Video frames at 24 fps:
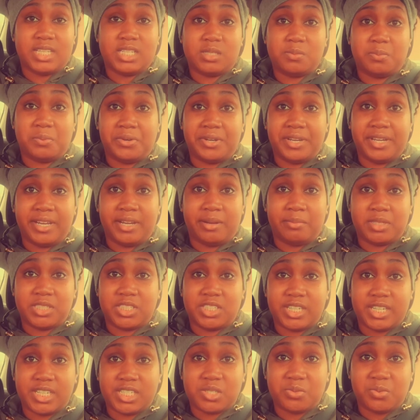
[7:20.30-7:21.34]
this point, I'ma
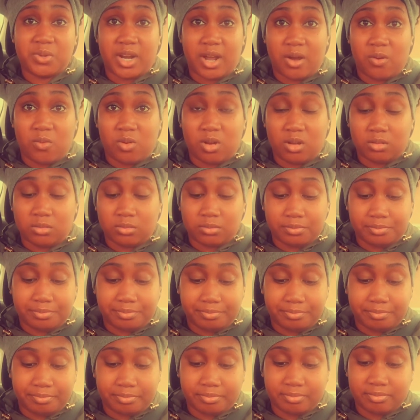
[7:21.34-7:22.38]
chase what I want.
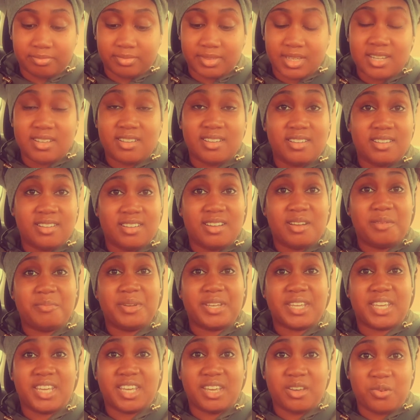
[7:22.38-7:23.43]

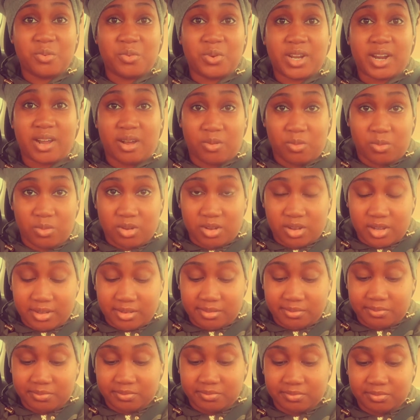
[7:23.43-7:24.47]
I'ma get what I want.
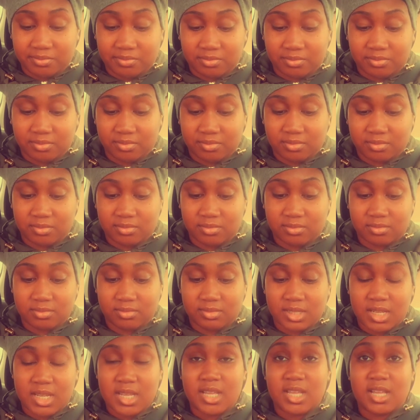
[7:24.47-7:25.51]

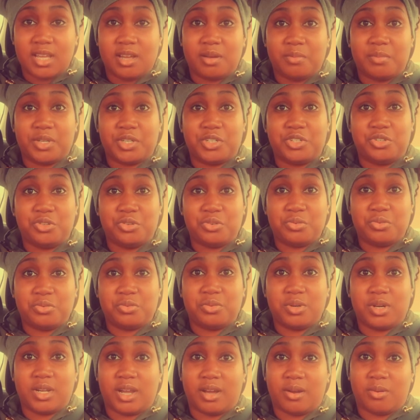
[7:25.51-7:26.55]
I'ma do
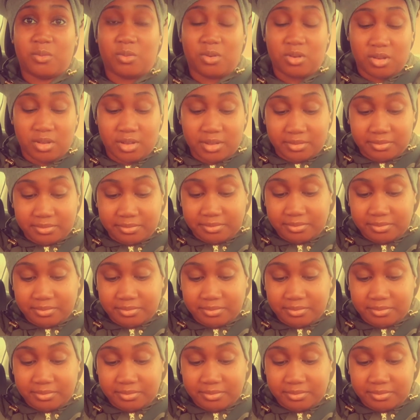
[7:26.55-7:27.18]
what I want.